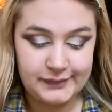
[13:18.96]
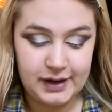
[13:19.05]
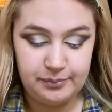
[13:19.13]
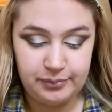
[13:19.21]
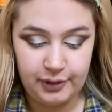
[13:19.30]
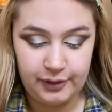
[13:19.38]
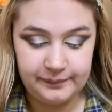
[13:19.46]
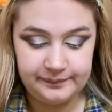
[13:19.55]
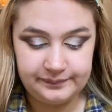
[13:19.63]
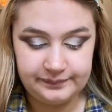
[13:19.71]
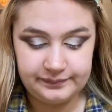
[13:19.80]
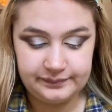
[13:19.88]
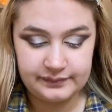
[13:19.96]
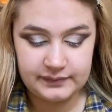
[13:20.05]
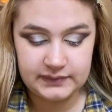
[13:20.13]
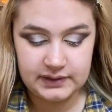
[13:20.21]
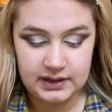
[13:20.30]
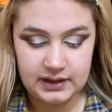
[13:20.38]
but
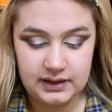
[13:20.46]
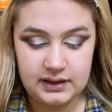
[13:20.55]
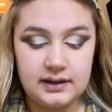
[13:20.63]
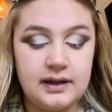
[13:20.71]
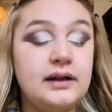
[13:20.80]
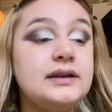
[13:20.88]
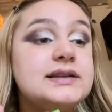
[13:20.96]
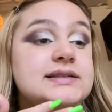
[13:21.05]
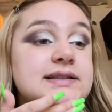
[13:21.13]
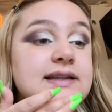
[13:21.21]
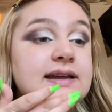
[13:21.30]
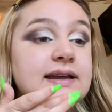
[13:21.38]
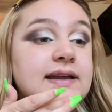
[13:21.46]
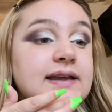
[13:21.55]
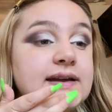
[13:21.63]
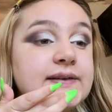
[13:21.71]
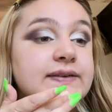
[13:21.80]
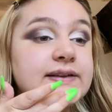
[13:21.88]

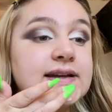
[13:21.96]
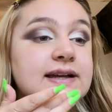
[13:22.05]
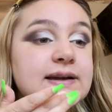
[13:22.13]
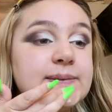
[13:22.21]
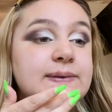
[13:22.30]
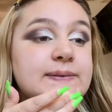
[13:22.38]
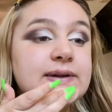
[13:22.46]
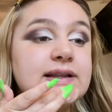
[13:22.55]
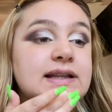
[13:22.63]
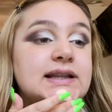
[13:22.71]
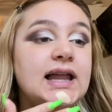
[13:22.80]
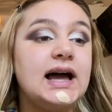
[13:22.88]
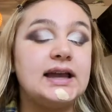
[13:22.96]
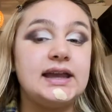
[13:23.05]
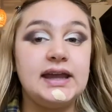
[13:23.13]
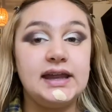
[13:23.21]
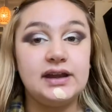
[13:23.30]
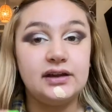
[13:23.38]
honestly, I feel like I've been really
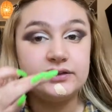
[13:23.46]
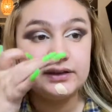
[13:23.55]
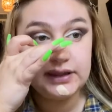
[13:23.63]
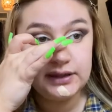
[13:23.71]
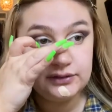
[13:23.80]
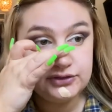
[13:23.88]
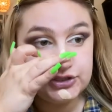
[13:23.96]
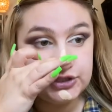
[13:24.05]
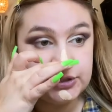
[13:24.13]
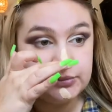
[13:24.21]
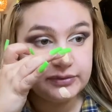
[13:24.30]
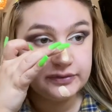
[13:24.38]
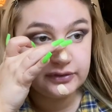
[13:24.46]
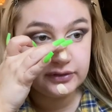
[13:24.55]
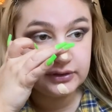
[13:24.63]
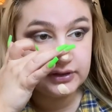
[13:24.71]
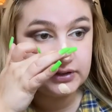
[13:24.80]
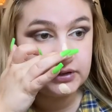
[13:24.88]
lacking on the YouTube
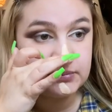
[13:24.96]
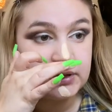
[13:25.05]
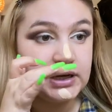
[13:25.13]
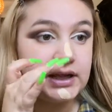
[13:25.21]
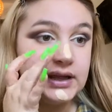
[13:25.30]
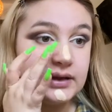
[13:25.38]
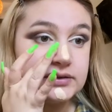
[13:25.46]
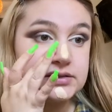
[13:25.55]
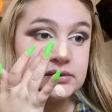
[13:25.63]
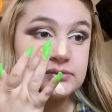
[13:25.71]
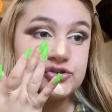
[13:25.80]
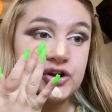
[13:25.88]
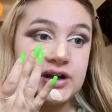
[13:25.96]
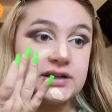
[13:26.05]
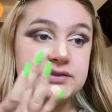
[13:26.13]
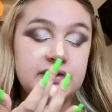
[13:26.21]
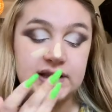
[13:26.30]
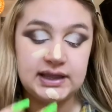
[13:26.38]
front at the minute, so I'm trying
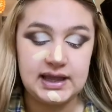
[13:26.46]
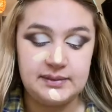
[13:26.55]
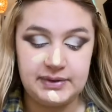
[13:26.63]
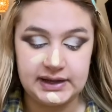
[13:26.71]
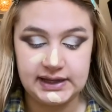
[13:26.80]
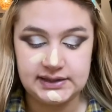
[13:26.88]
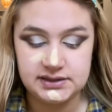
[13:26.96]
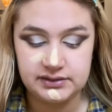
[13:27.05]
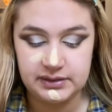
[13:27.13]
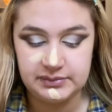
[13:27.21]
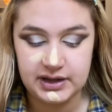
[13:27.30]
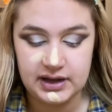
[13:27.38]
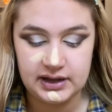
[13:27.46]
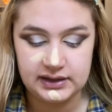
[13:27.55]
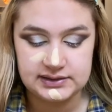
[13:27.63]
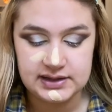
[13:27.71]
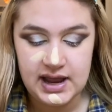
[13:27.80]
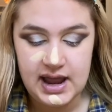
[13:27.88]
to really get back into it
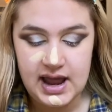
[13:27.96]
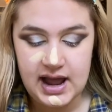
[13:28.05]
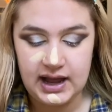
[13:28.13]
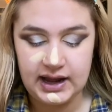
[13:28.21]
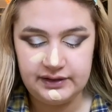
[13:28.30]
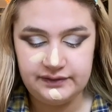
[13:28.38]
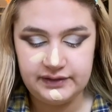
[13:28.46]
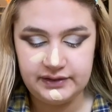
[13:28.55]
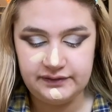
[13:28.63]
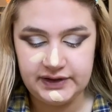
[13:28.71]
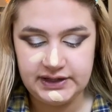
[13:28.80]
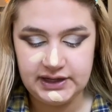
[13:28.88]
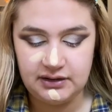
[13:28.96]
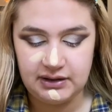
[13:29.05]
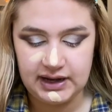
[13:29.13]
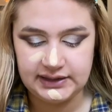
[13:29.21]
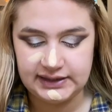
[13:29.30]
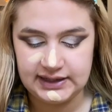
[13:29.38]
because I have video
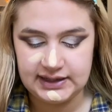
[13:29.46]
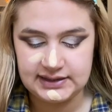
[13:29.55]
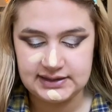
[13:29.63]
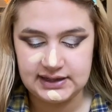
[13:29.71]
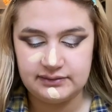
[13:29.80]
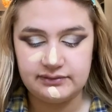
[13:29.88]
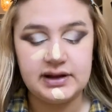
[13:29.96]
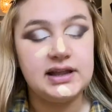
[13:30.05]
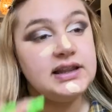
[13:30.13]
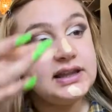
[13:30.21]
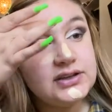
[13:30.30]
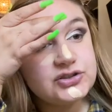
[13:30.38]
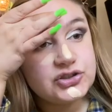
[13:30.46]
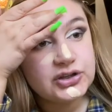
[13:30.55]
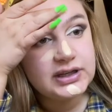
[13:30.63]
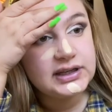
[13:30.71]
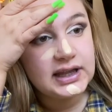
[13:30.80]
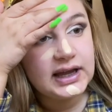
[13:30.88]
ideas and I'm really
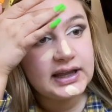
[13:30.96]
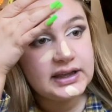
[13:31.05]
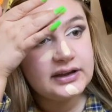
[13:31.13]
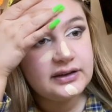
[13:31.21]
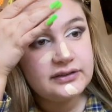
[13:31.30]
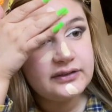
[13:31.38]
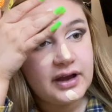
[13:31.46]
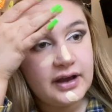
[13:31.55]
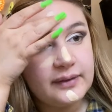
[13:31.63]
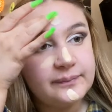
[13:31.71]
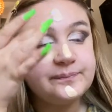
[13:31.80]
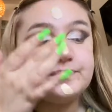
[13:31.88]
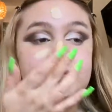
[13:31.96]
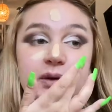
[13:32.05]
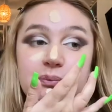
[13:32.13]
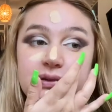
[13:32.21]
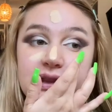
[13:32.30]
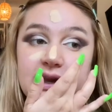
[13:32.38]
enjoying like um
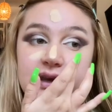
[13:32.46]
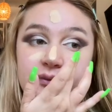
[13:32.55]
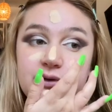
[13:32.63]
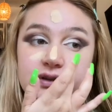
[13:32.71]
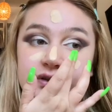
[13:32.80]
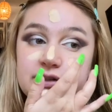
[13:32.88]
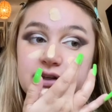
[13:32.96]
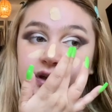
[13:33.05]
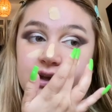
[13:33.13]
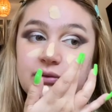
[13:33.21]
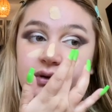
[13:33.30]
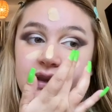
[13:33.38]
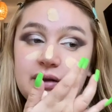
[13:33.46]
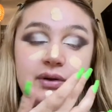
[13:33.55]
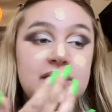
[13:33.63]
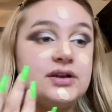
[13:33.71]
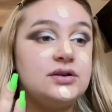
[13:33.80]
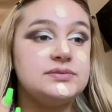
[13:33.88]
planning what to do and then when
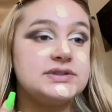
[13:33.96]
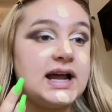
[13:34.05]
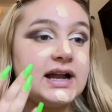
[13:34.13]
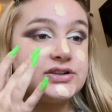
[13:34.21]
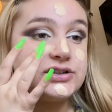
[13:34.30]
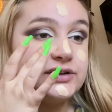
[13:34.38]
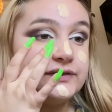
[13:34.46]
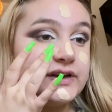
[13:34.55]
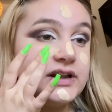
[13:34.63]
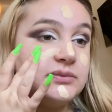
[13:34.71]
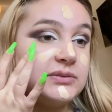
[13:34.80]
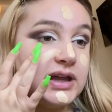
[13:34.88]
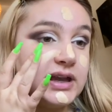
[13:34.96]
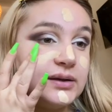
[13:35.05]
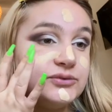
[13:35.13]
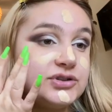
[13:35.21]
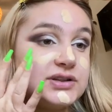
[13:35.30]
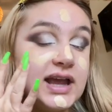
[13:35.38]
it comes to actually filming i'm
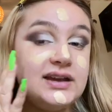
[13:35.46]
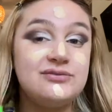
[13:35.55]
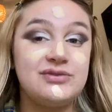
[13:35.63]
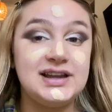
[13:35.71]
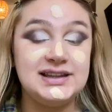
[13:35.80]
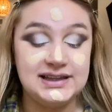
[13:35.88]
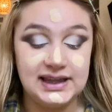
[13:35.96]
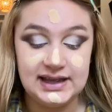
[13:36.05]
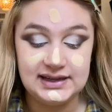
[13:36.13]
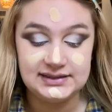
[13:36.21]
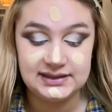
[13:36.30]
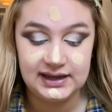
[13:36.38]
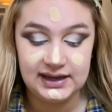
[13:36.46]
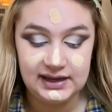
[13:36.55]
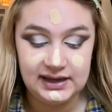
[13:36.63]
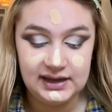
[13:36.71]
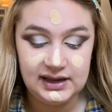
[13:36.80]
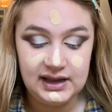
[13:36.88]
just getting really
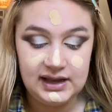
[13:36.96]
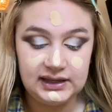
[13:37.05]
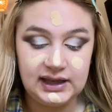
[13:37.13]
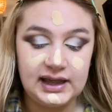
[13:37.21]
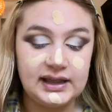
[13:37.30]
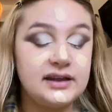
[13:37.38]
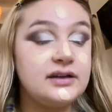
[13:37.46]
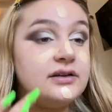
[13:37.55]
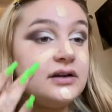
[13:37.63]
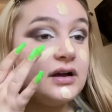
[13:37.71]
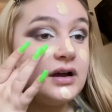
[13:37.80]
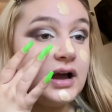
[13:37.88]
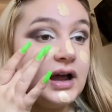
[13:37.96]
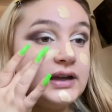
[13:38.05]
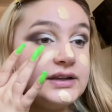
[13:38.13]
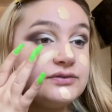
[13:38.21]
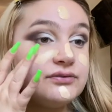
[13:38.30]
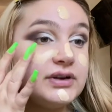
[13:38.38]
lazy like and
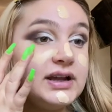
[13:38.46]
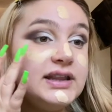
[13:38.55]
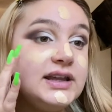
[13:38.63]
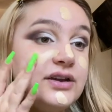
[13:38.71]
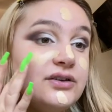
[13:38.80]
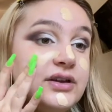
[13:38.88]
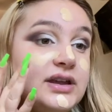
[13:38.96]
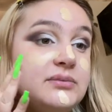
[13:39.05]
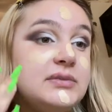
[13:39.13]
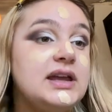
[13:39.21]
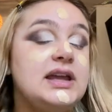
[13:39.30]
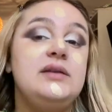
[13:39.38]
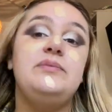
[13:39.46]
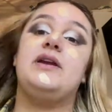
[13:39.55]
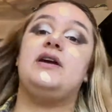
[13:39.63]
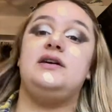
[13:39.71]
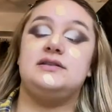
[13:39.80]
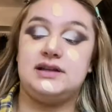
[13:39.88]
it's really annoying me
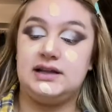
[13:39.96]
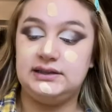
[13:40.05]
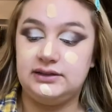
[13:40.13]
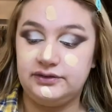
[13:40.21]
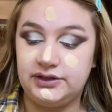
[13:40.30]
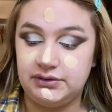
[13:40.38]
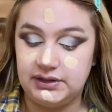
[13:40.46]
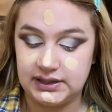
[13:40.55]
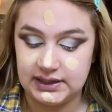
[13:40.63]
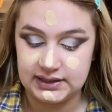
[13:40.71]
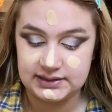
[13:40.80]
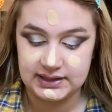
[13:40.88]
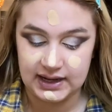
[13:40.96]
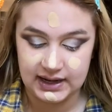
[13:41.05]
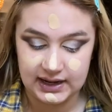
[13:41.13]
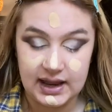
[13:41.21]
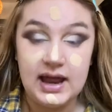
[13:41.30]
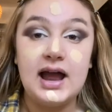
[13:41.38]
because I love doing this.
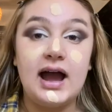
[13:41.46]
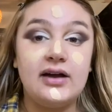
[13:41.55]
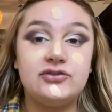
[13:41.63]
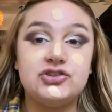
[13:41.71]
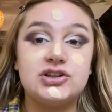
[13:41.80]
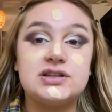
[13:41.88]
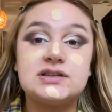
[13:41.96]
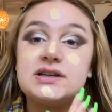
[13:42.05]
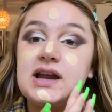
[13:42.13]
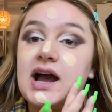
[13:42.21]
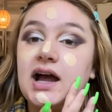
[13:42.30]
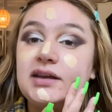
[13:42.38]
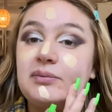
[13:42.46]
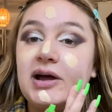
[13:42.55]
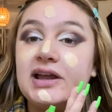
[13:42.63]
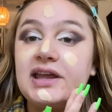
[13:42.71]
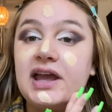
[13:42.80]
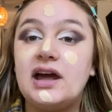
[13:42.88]
Like, I've just had my
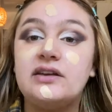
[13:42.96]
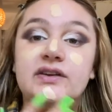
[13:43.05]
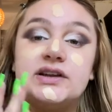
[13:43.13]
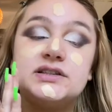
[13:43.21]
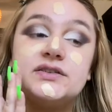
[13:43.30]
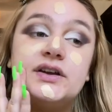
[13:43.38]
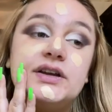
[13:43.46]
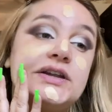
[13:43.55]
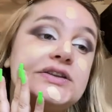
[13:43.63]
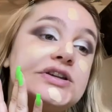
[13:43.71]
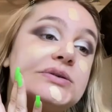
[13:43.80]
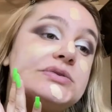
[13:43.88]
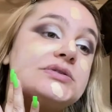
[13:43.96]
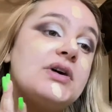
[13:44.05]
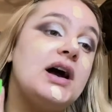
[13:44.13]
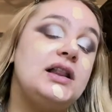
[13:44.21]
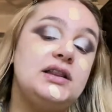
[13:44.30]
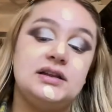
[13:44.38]
year anniversary on YouTube as
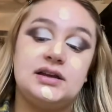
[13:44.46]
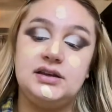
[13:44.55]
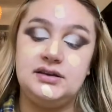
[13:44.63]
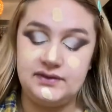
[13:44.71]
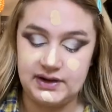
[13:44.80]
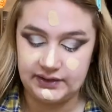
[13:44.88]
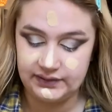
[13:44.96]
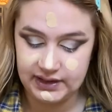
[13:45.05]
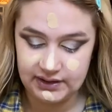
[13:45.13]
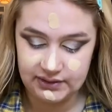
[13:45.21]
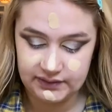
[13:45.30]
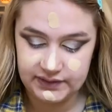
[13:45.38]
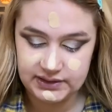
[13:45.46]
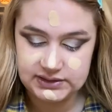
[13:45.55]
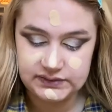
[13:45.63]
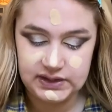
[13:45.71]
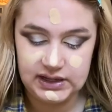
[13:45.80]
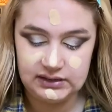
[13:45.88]
well. Can you even have a year
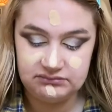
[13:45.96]
anniversary?